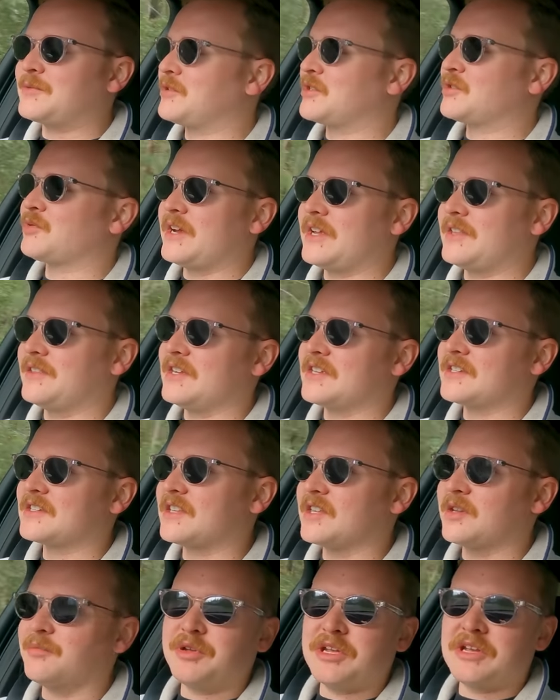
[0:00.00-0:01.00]
it's between
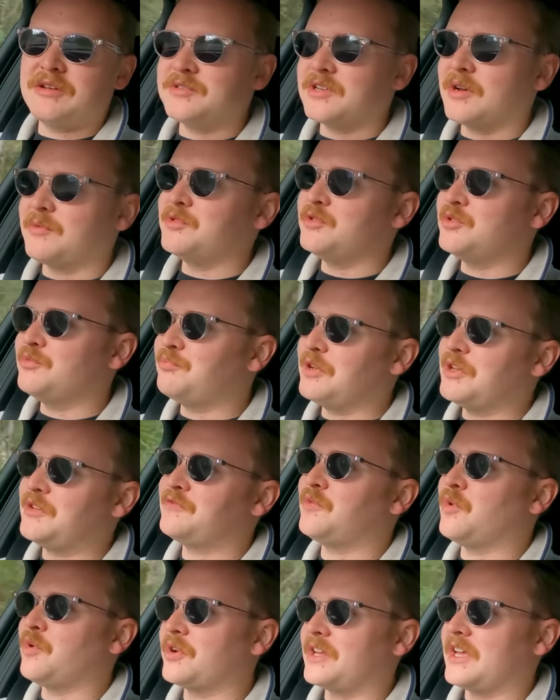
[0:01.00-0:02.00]
this and the B M W
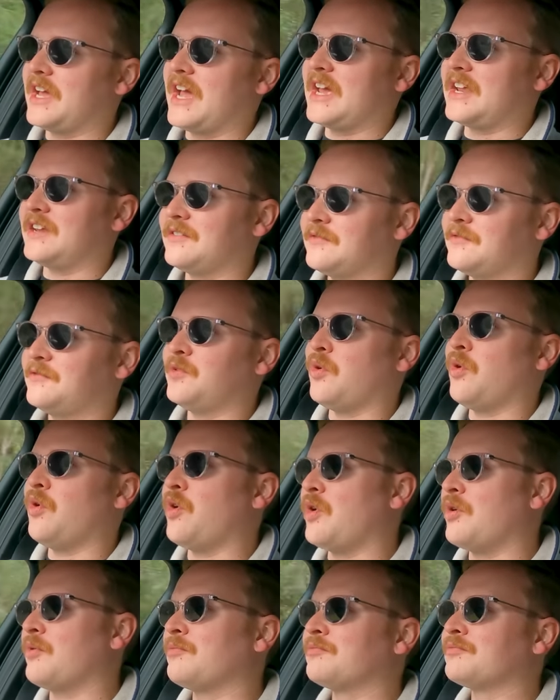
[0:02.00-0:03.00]
B forty-eight
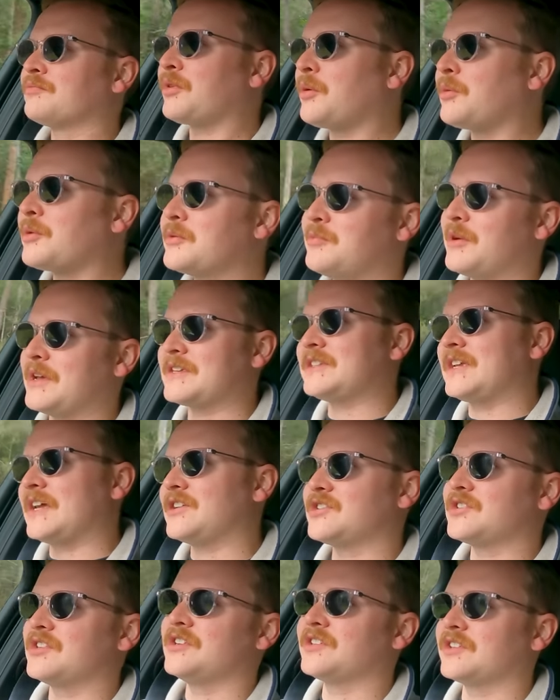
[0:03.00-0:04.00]
for probably best
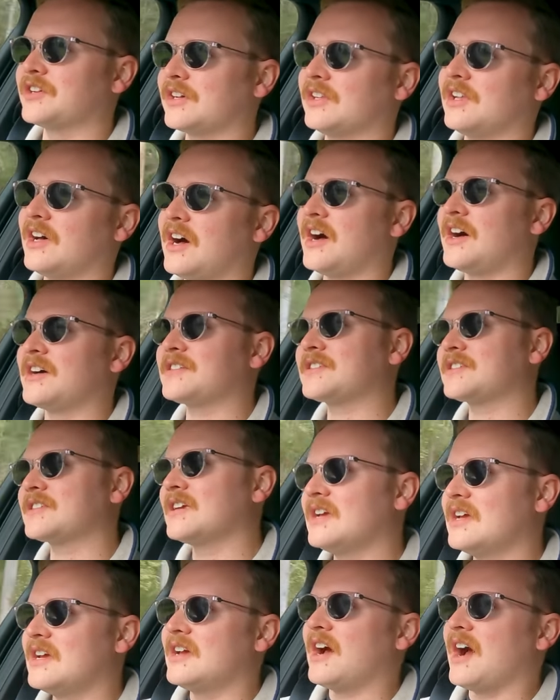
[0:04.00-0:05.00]
engine in the
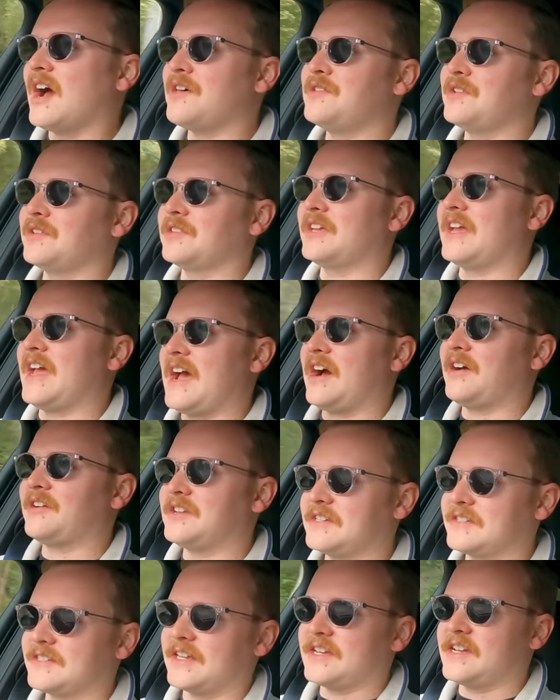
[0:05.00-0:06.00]
class. I think the
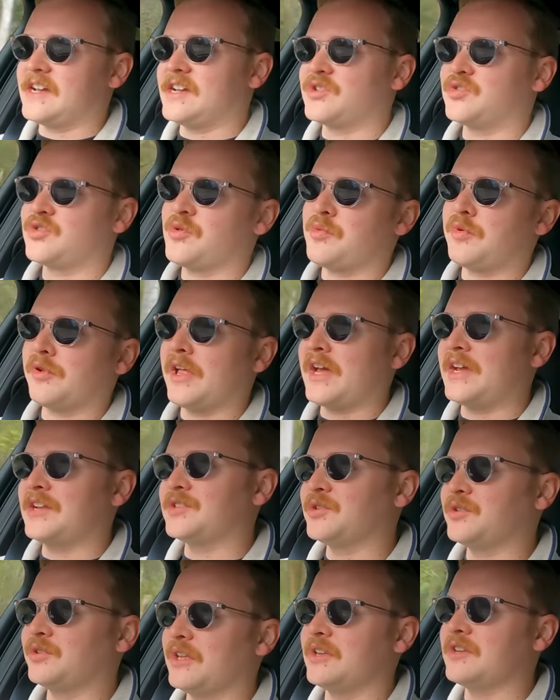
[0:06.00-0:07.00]
Audi's E A eight eight
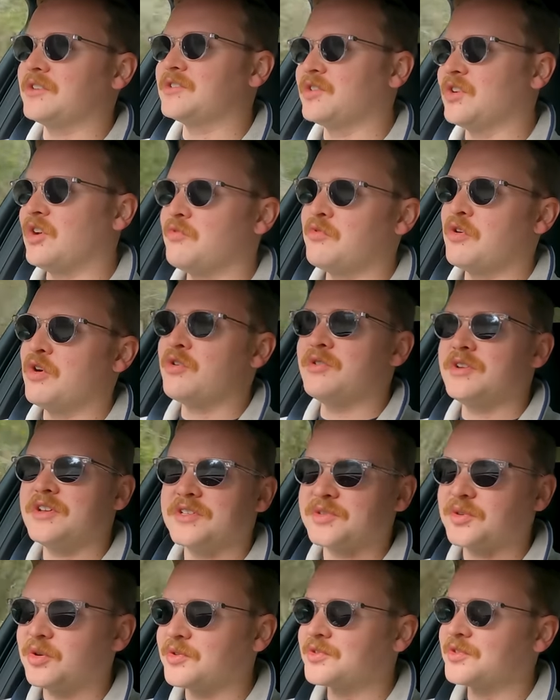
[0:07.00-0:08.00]
eight two litre turbo
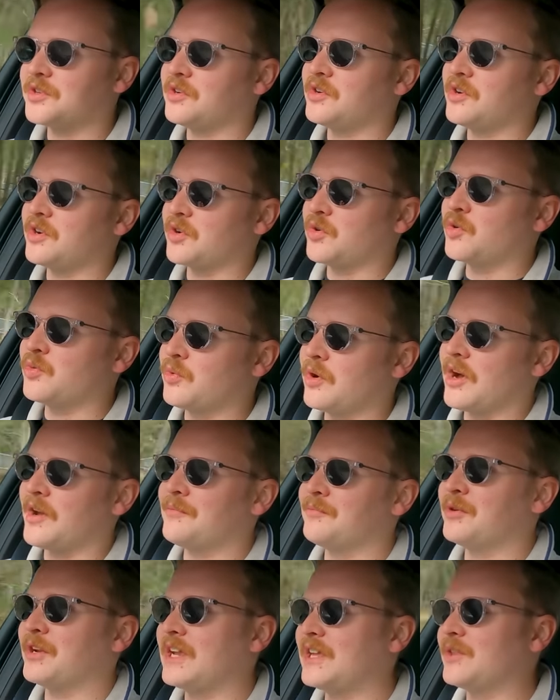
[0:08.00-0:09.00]
is also a good
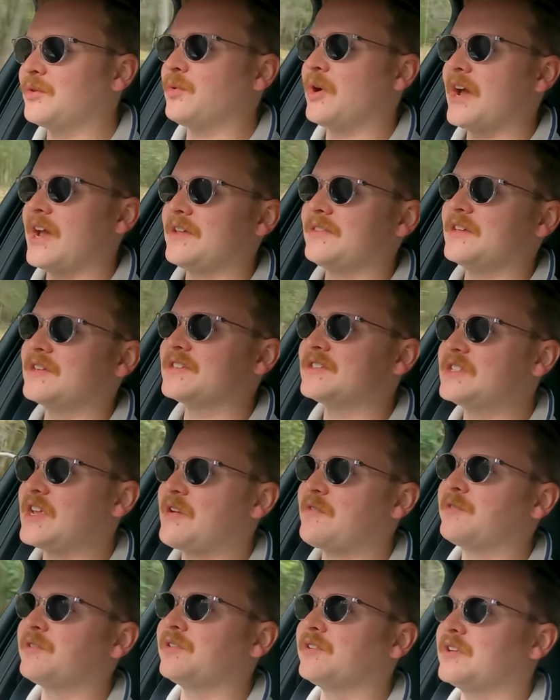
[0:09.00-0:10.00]
one, but either way, there's
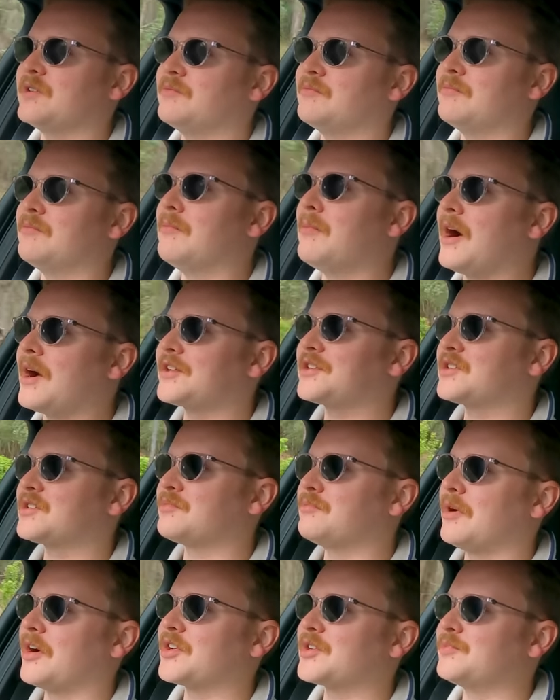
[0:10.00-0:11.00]
definitely
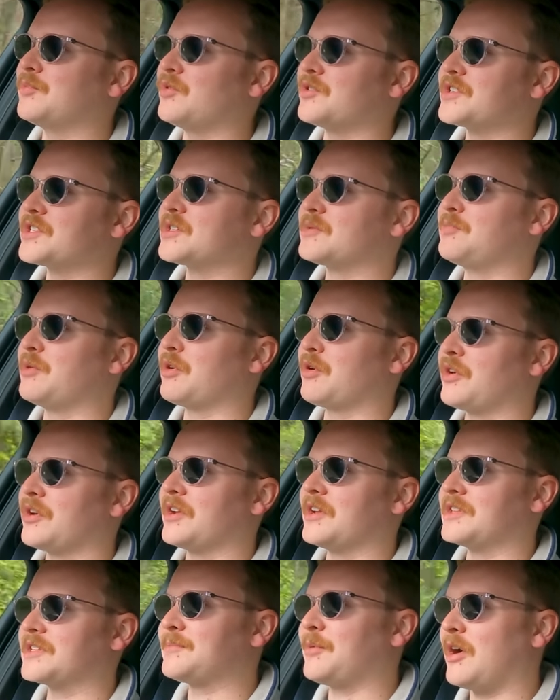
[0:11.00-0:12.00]
much, much more
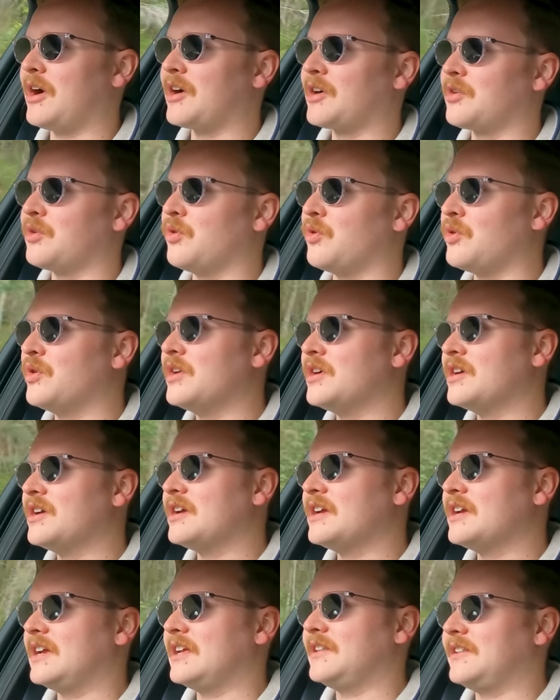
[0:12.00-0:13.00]
spirit and sparkle
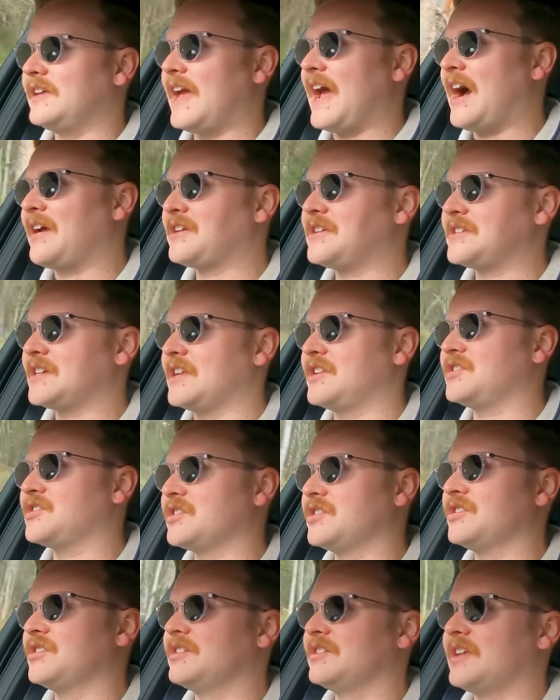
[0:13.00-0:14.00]
in the Audi's
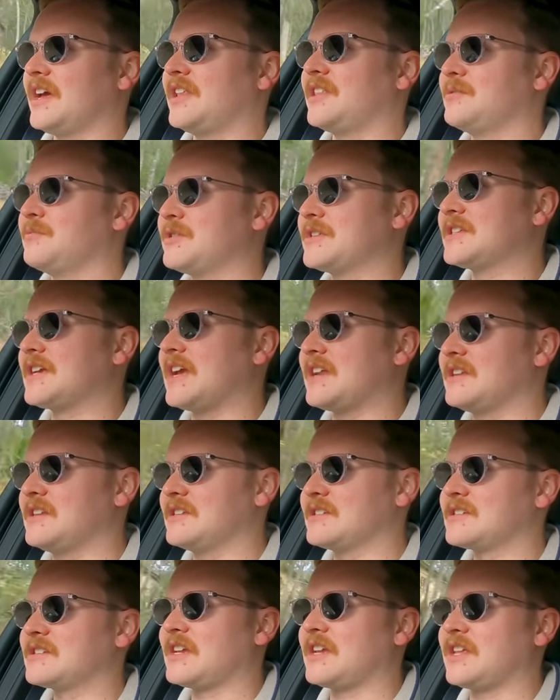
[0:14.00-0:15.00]
engine than the
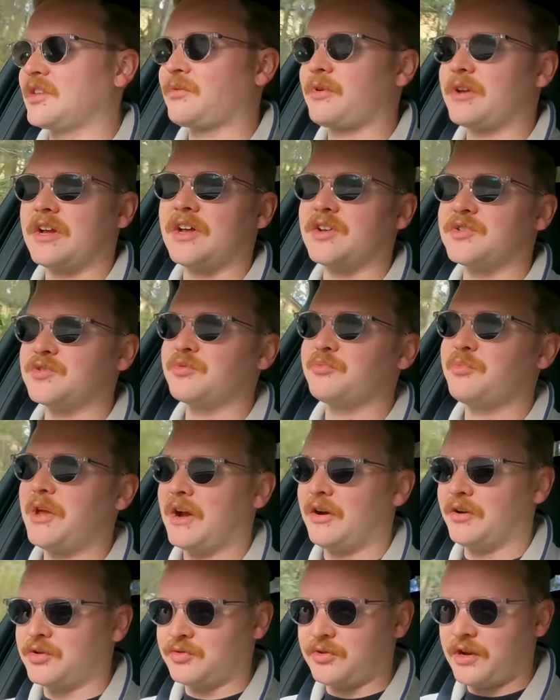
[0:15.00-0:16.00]
Mercedes C three hundred
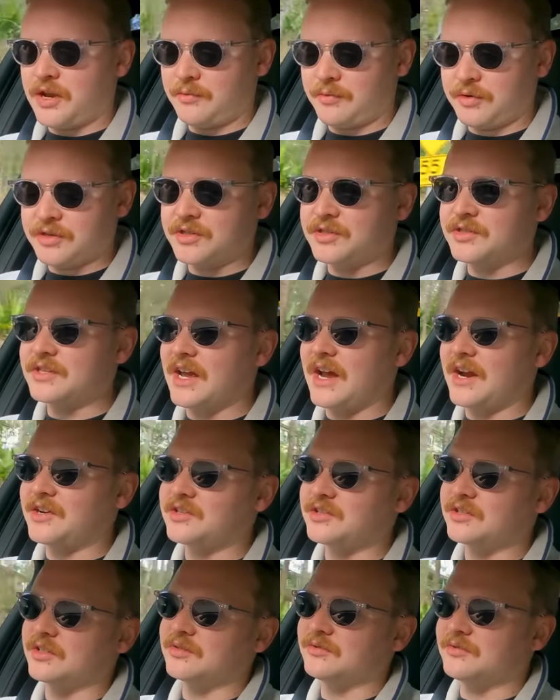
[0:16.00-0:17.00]
powertrain, which is
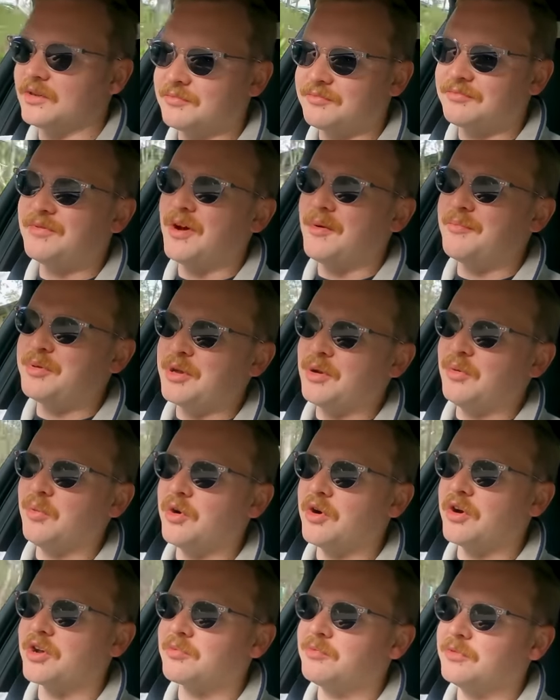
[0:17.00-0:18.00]
actually a, a bit
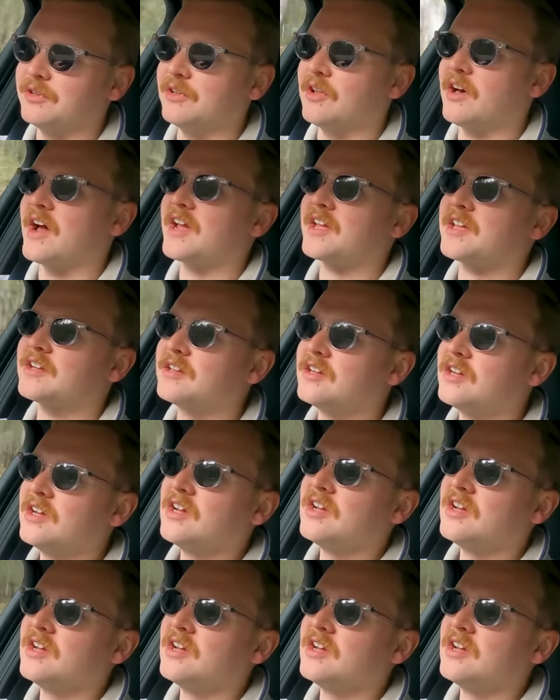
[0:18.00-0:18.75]
workman-like.